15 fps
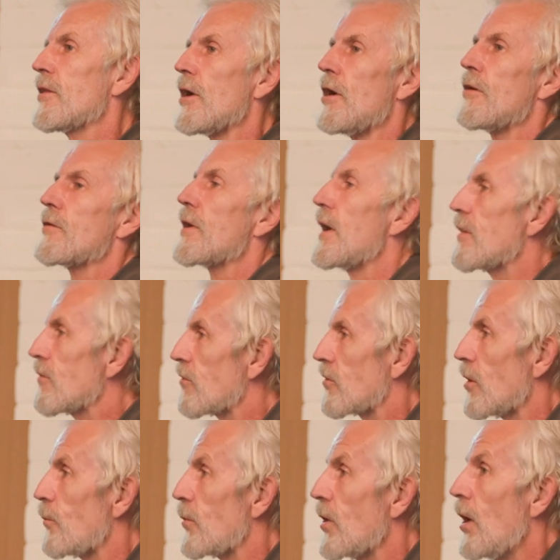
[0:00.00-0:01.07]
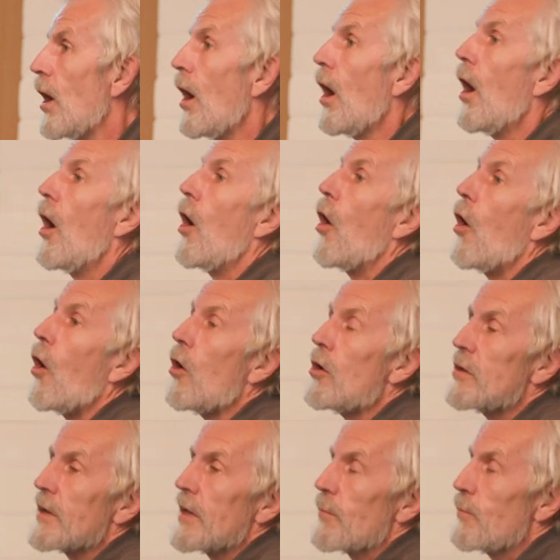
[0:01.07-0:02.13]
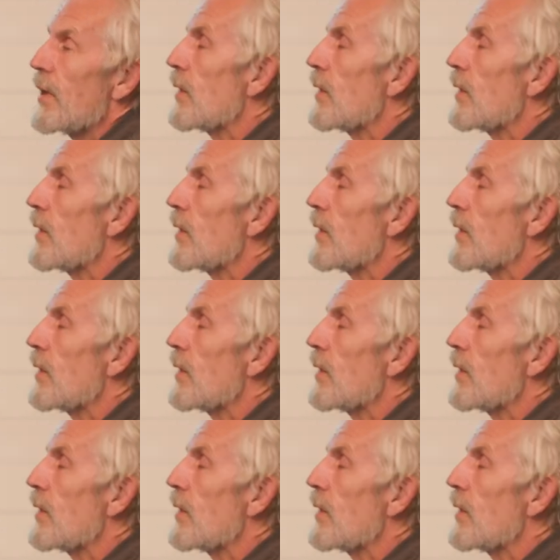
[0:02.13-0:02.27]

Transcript: down and stop, or it